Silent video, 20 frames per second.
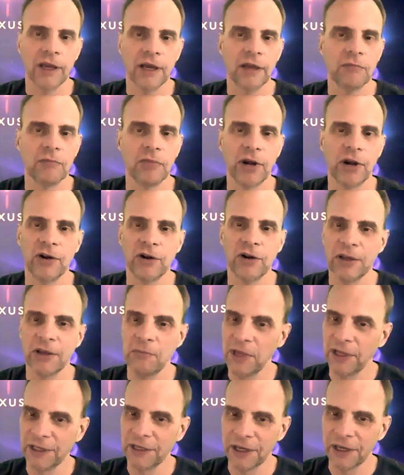Brainerd can
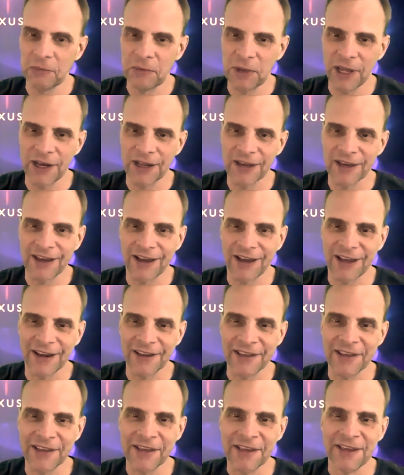be a little
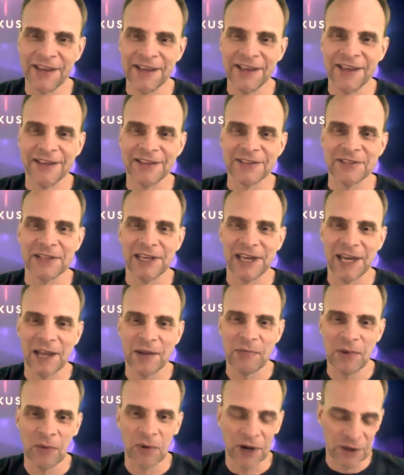melancholy, so you got
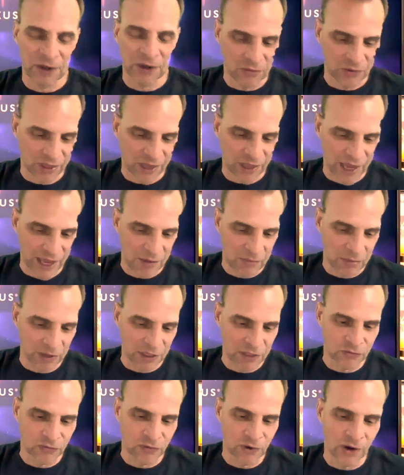to be ready for that. But
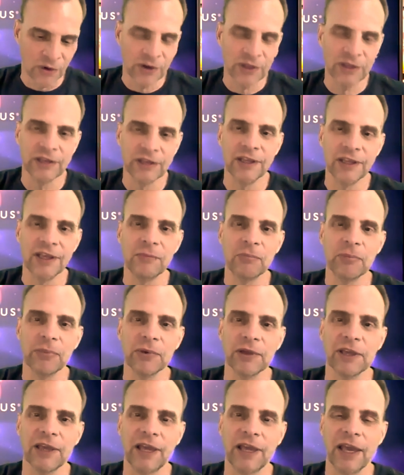he's very deep,
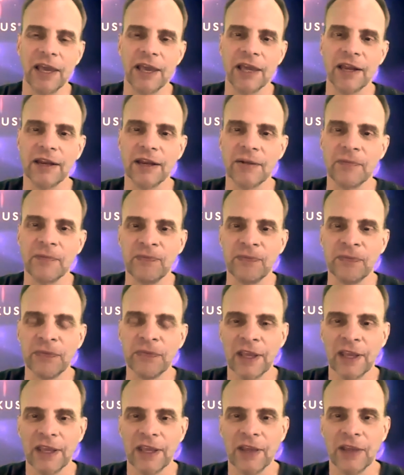and
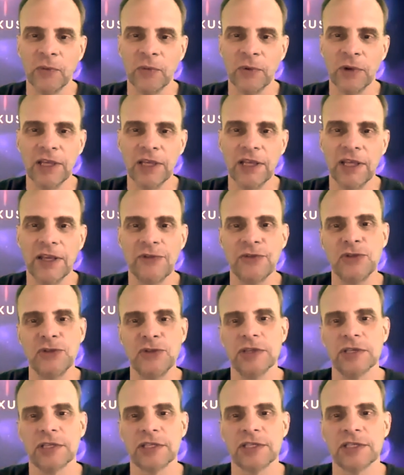it really gives
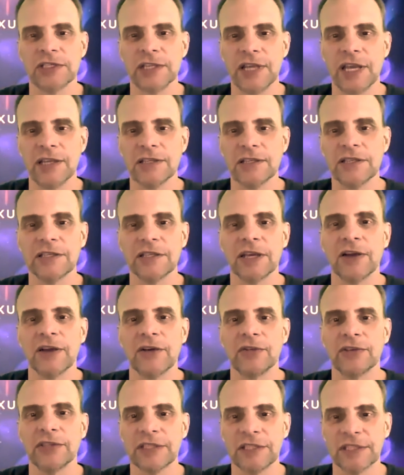you the sense
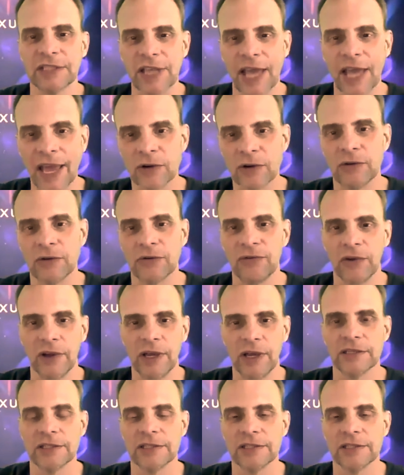of
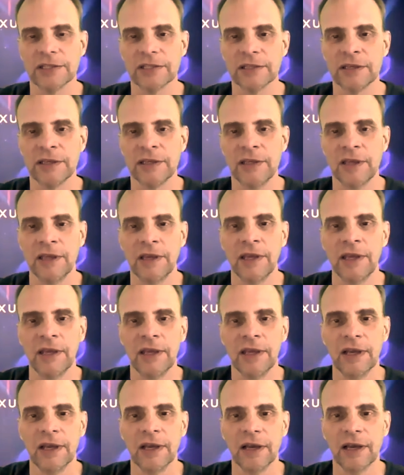sacrifice
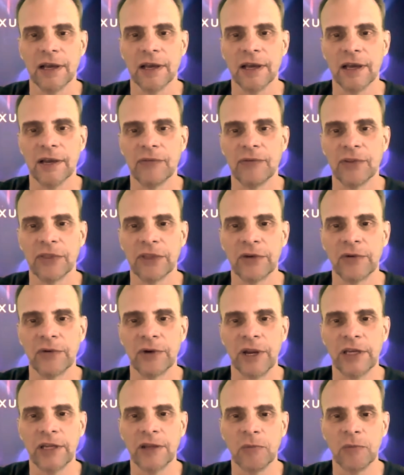for the
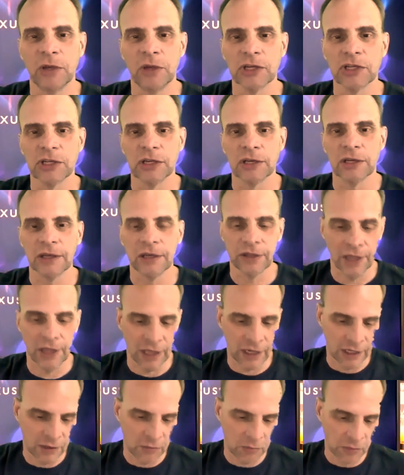Great Commission
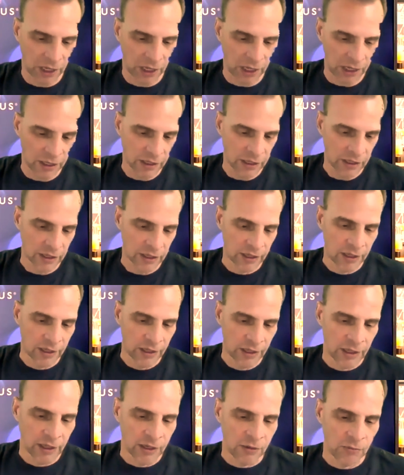that he made,
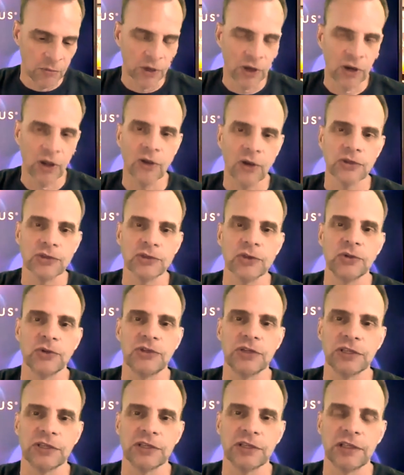but also
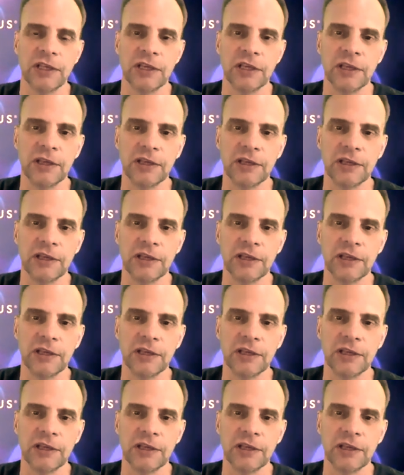just the